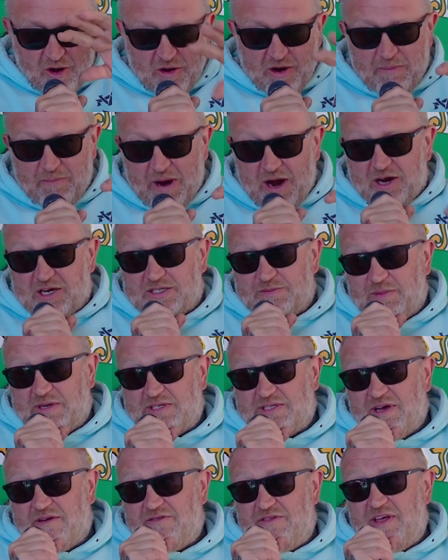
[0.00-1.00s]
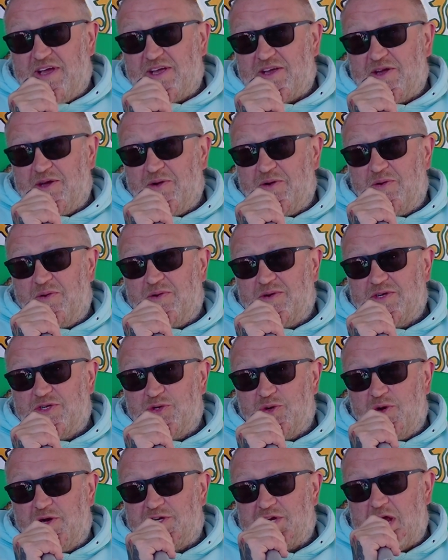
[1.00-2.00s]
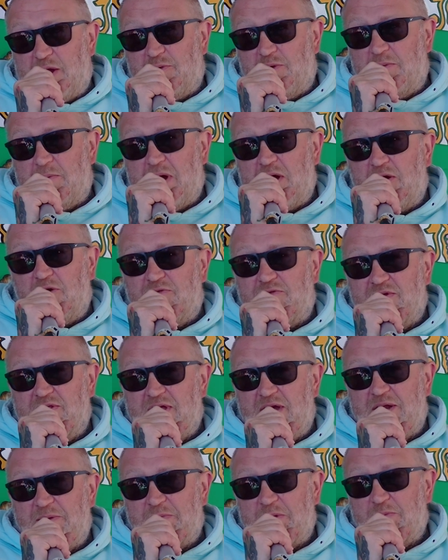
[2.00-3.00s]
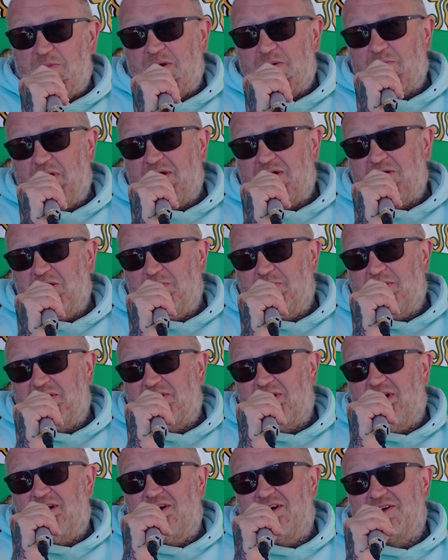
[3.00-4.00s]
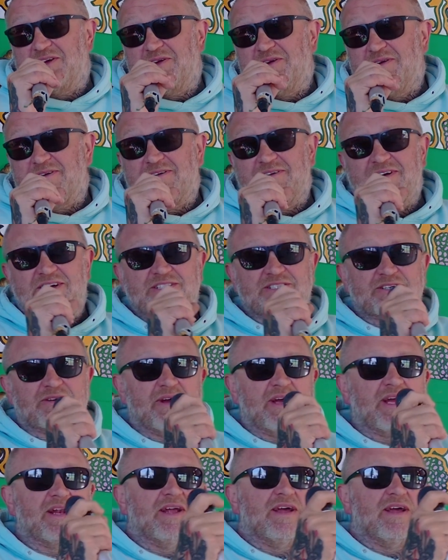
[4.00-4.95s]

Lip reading: I don't embarrass myself. Thank you, George A. Romero, for letting me bring my derby car onto your green